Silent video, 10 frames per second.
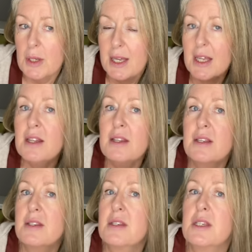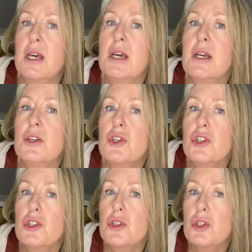In this
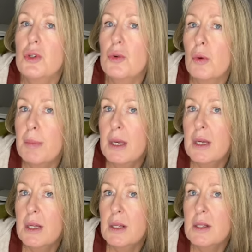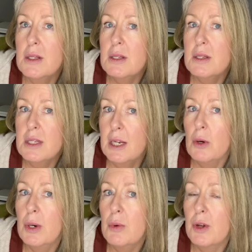stage, you are being
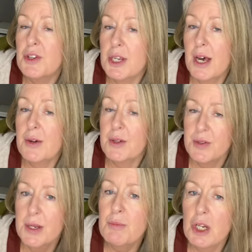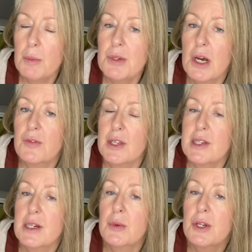slowly run down and sometimes
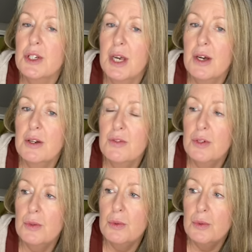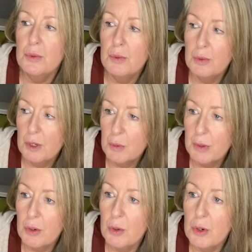obviously run down if you come
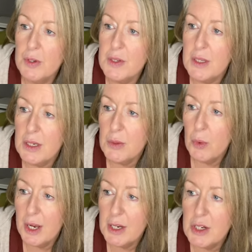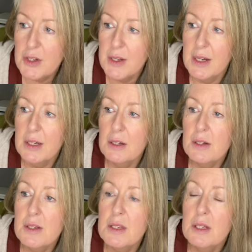across the rage
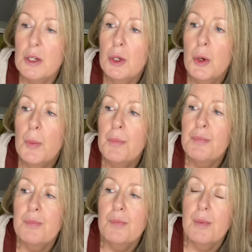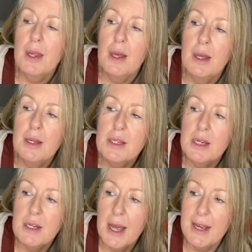cycles and
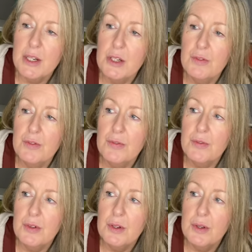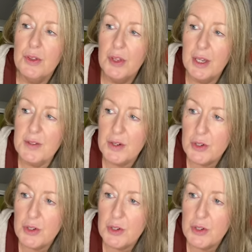negative things are